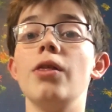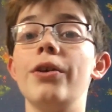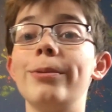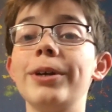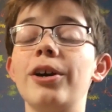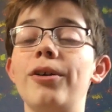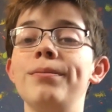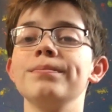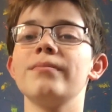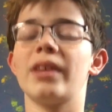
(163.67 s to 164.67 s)
There we go.
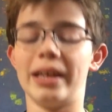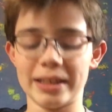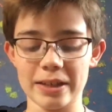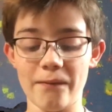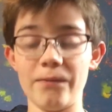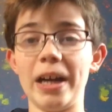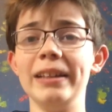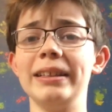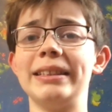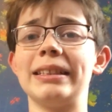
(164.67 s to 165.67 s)
It's
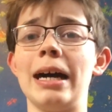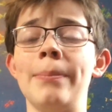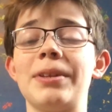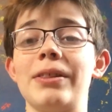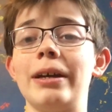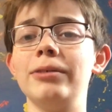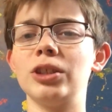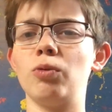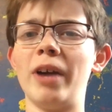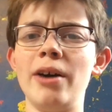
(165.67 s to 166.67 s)
finally stopped. That was
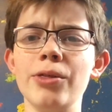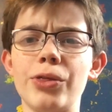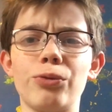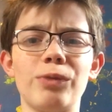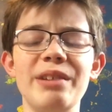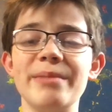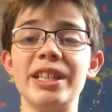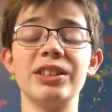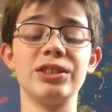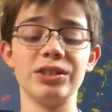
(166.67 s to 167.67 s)
around 3
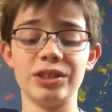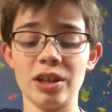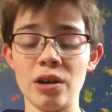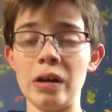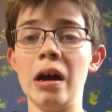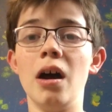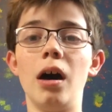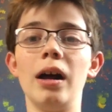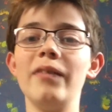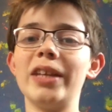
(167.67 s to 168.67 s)
minutes or so.
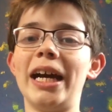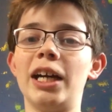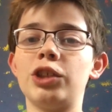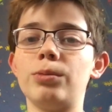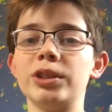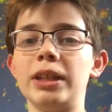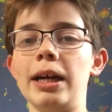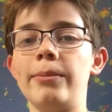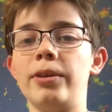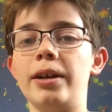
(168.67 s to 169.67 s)
I'll have the actual
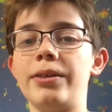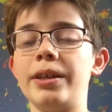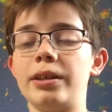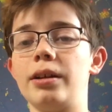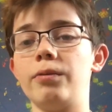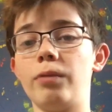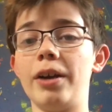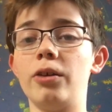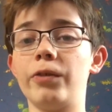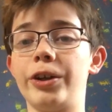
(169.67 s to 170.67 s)
timer, I think,
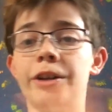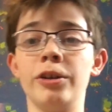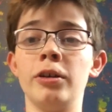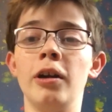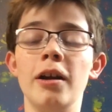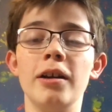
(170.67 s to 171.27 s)
right over here.